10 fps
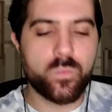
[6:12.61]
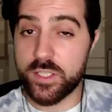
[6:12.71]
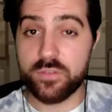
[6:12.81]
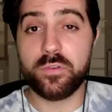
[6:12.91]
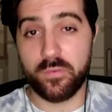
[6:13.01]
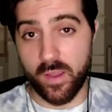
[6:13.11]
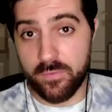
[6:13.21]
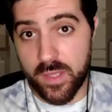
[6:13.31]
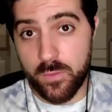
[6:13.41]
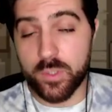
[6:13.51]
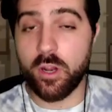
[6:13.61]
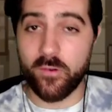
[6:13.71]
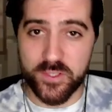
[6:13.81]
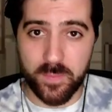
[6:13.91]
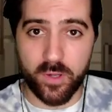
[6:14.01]
which for 5e would
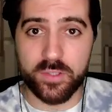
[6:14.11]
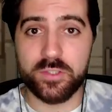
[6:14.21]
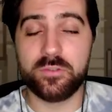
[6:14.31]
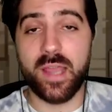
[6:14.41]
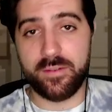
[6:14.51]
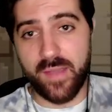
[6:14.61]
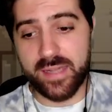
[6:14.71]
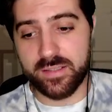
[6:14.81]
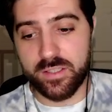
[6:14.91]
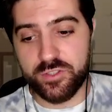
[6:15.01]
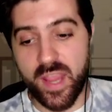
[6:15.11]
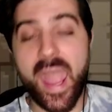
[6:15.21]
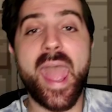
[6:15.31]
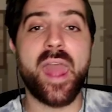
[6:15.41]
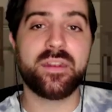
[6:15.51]
correspond to advantage
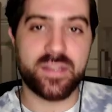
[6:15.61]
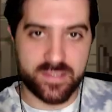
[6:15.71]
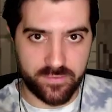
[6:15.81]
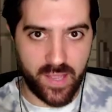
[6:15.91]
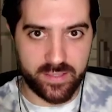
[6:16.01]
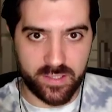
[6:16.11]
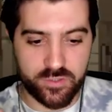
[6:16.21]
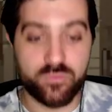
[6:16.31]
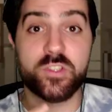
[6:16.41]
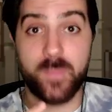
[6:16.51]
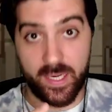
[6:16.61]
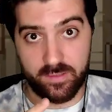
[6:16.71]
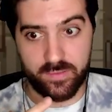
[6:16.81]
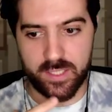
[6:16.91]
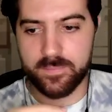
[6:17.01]
and disadvantage respectively.